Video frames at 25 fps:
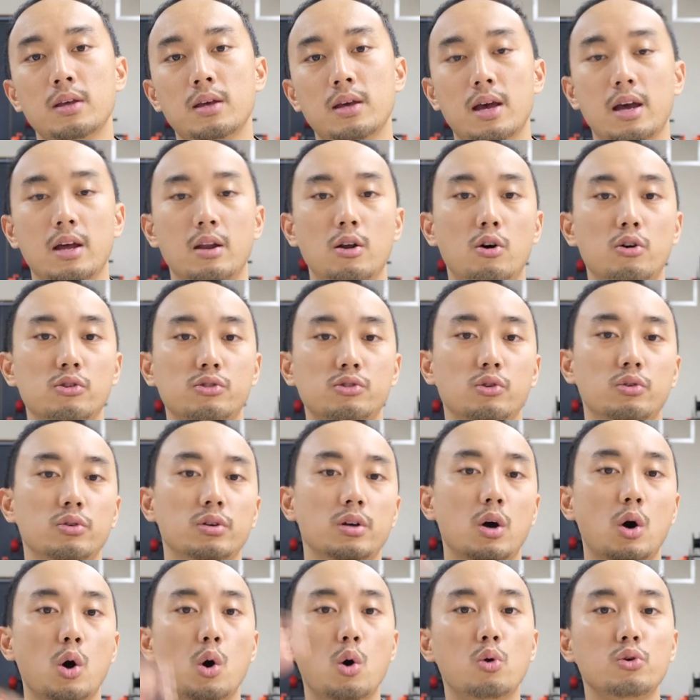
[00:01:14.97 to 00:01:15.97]
and also
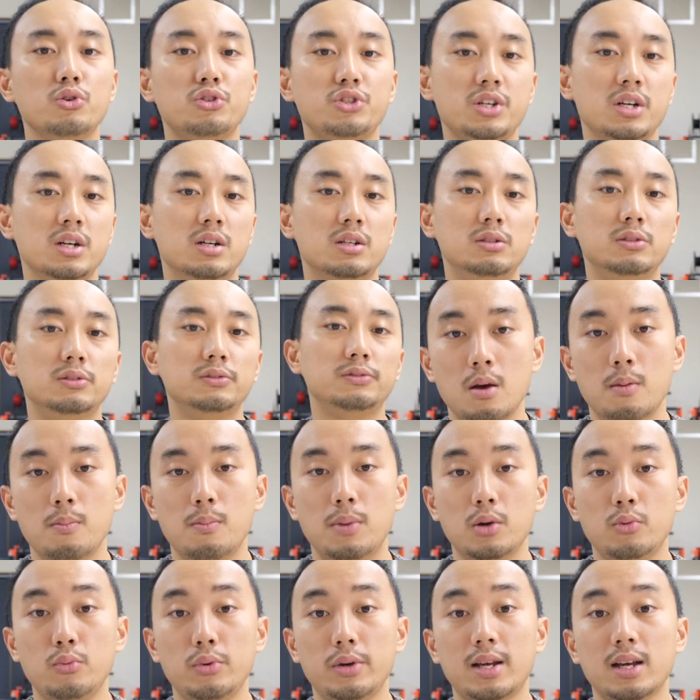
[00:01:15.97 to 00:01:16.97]
the whole shelf,
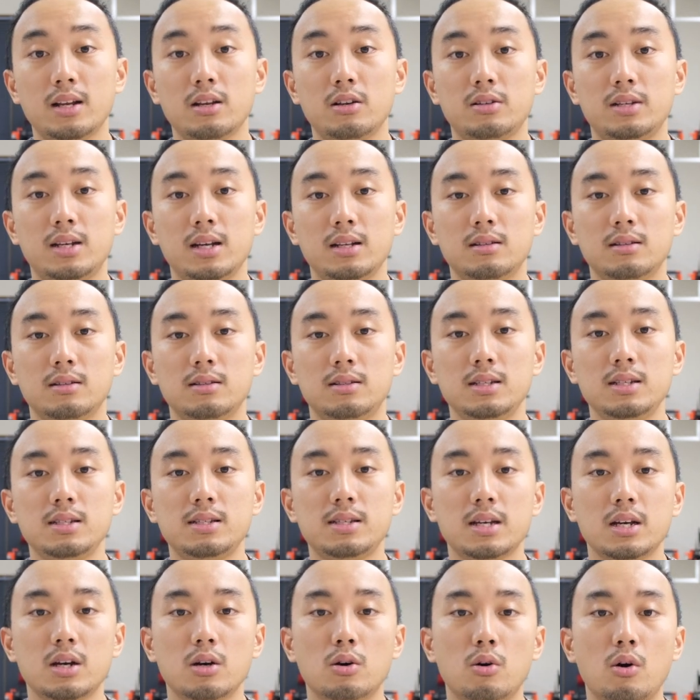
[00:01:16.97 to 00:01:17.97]
but we cannot get the
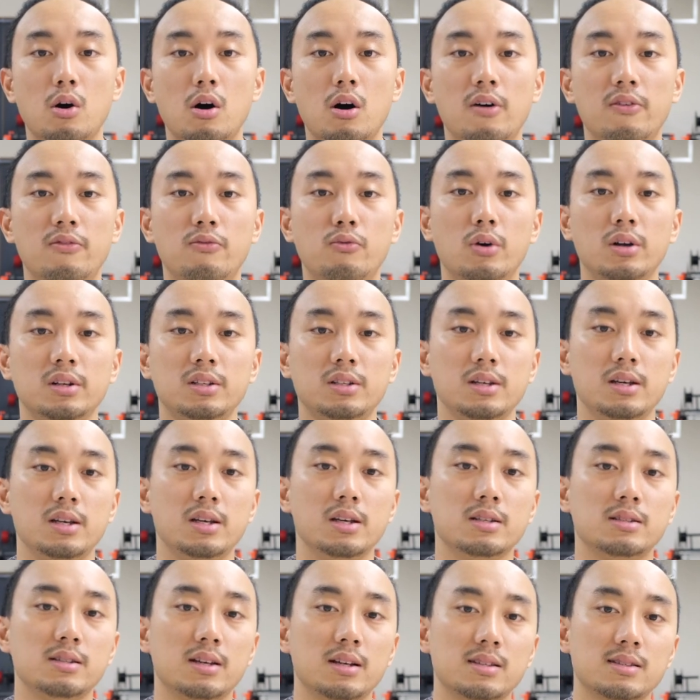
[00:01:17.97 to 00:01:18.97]
detail of what
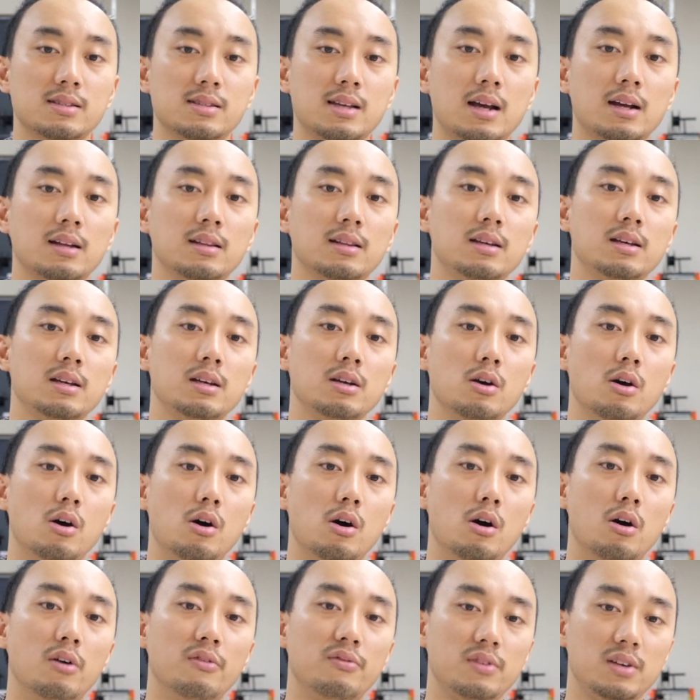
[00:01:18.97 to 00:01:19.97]
is exactly
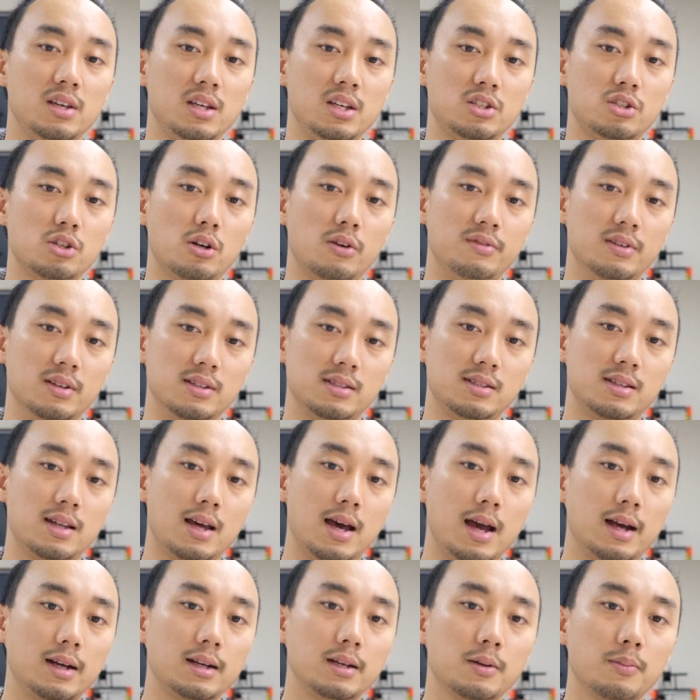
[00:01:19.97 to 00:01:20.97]
of each of the
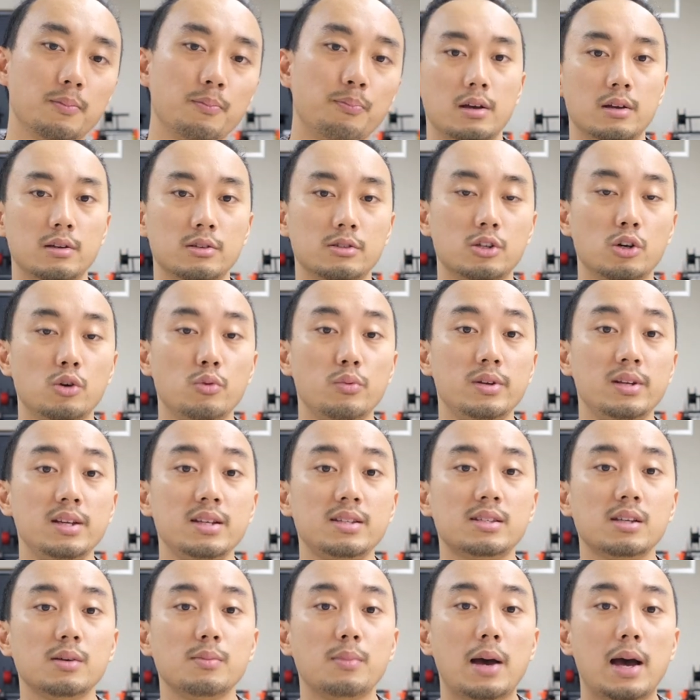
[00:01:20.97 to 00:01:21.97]
stack. So we need
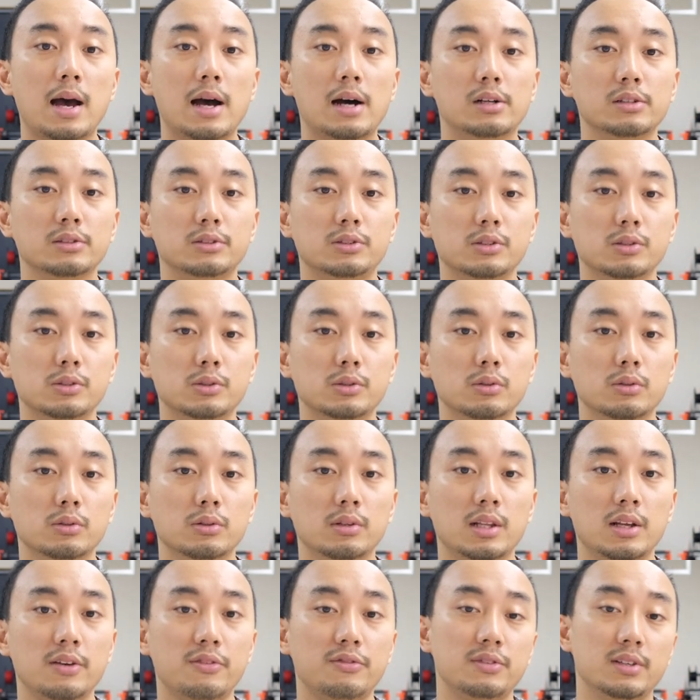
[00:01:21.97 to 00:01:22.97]
somehow to
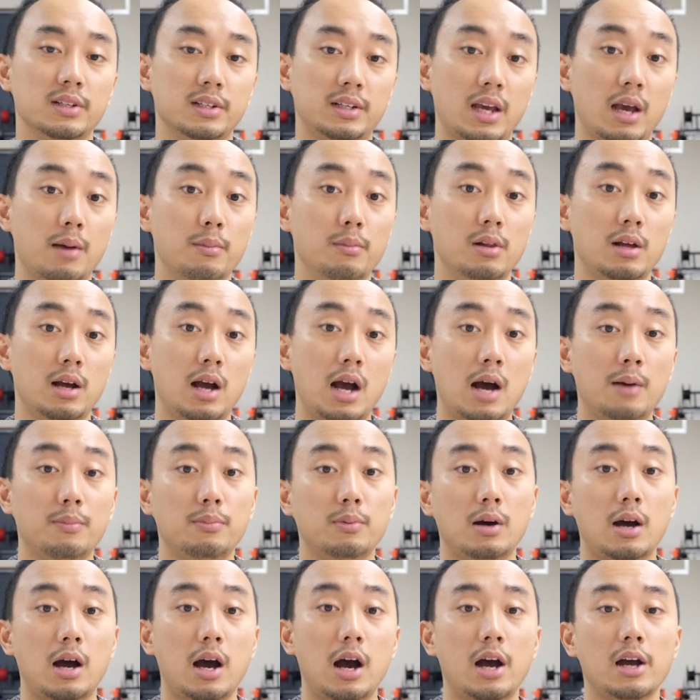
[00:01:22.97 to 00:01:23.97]
lift the camera up
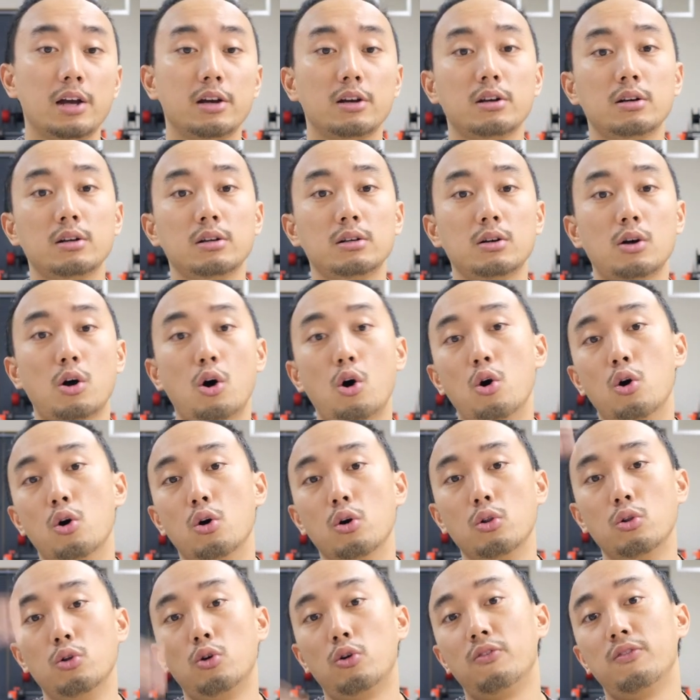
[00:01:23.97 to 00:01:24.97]
higher
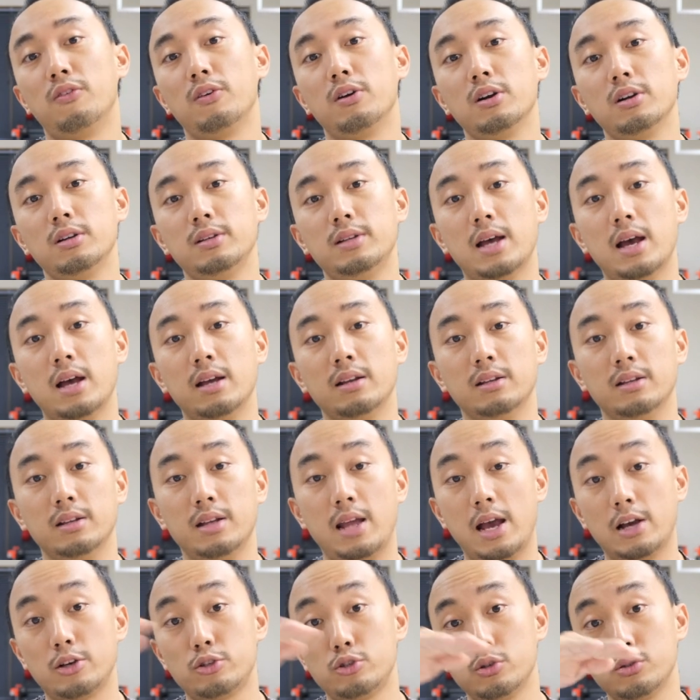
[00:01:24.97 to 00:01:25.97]
or lower than an
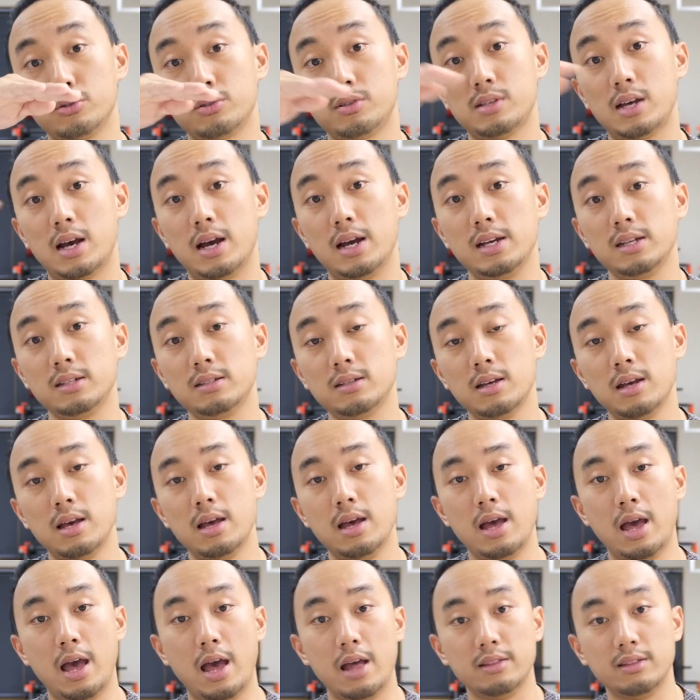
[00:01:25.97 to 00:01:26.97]
actual site,
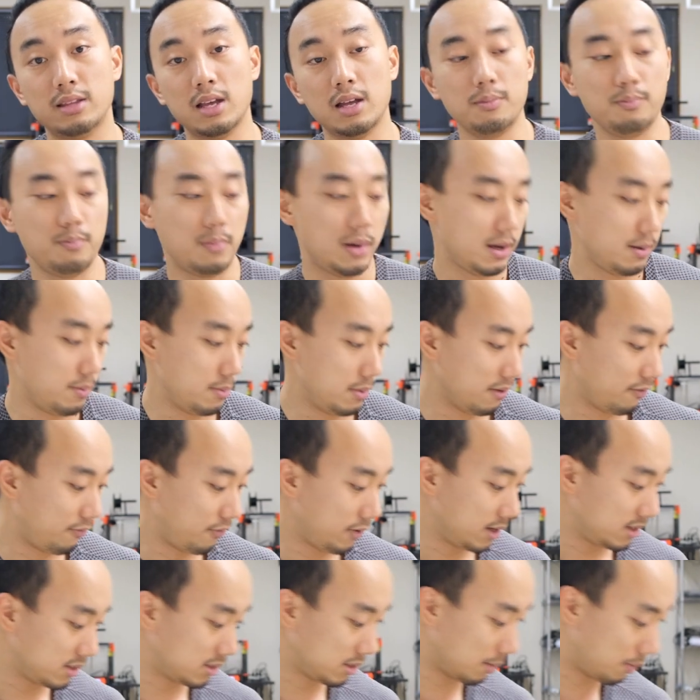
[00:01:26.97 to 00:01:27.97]
and that makes me
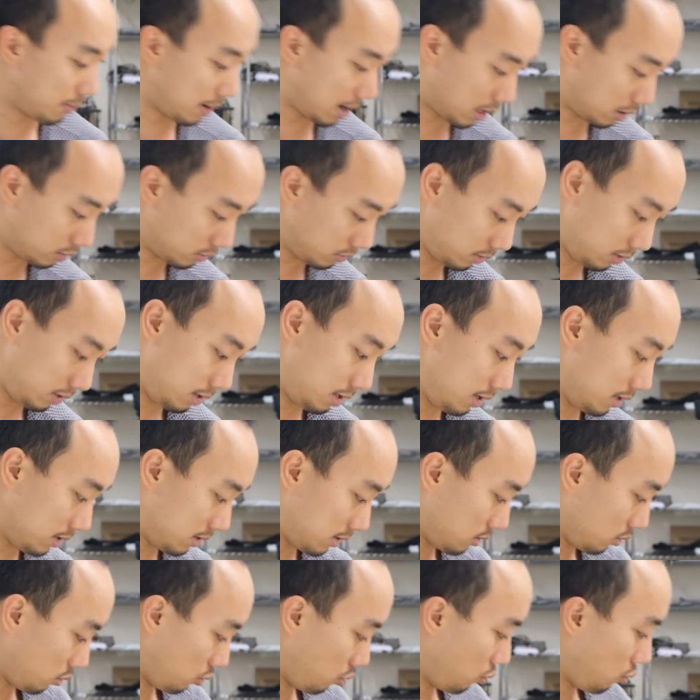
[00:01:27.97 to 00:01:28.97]
think about
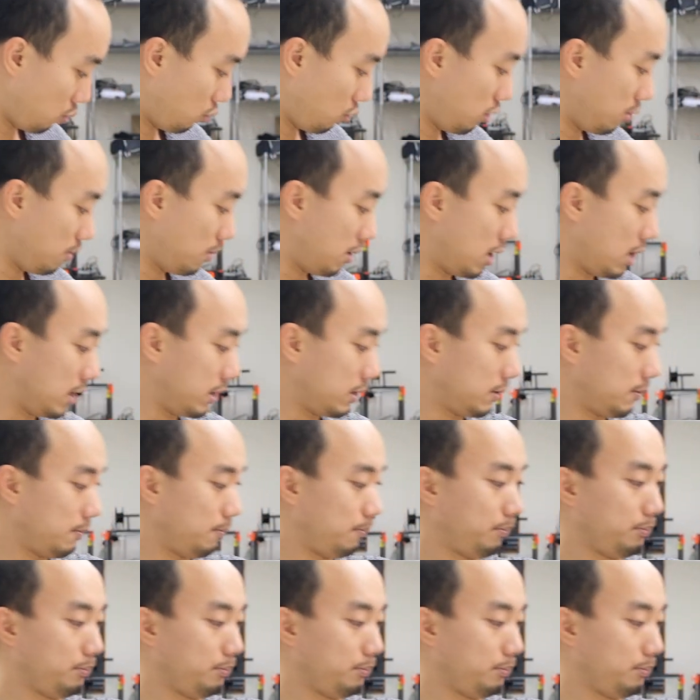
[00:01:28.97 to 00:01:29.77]
this robot.